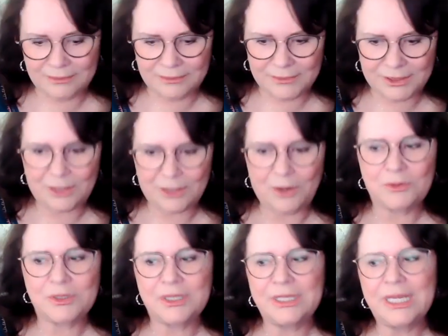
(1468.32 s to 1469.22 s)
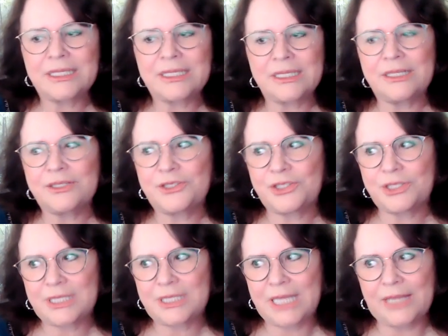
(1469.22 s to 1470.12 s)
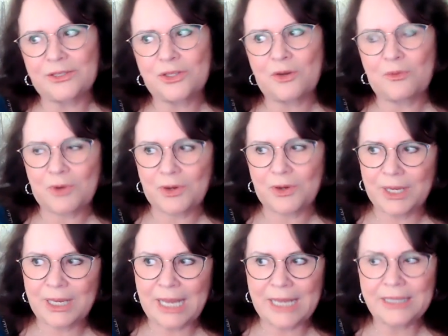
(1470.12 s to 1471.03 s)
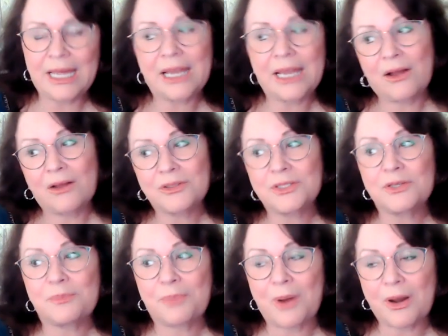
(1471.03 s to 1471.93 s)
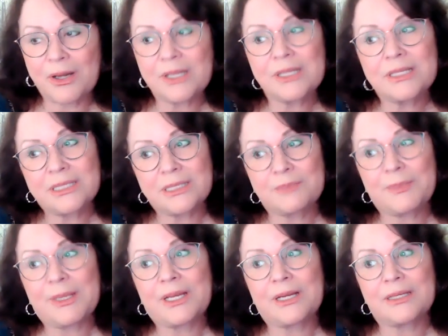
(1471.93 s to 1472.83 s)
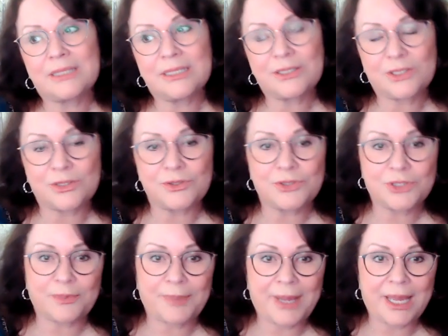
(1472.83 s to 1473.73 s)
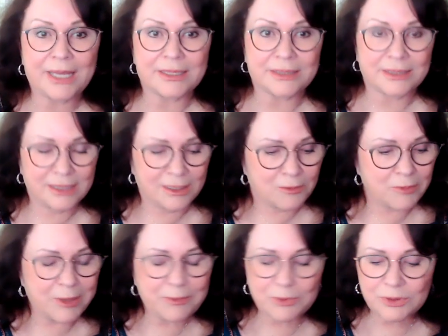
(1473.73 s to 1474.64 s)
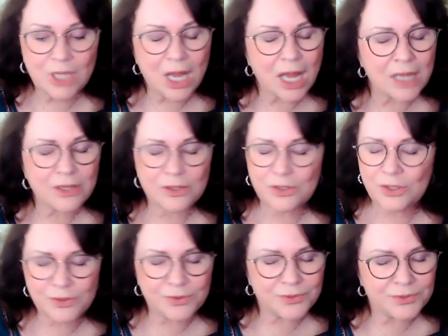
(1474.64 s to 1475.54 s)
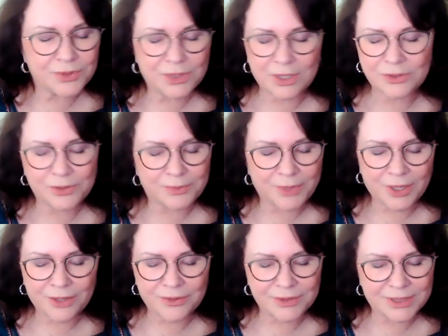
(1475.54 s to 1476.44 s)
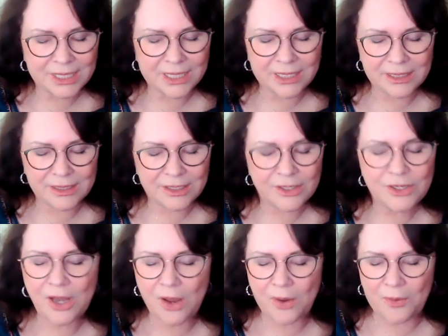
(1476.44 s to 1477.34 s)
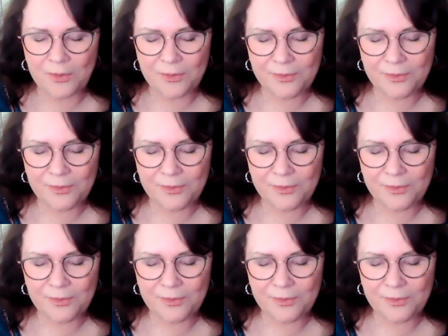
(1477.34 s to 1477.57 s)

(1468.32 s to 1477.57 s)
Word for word: so Nixon is just saying, don't worry. And that also part of this is because this too shall pass. We will not lose our democracy. No,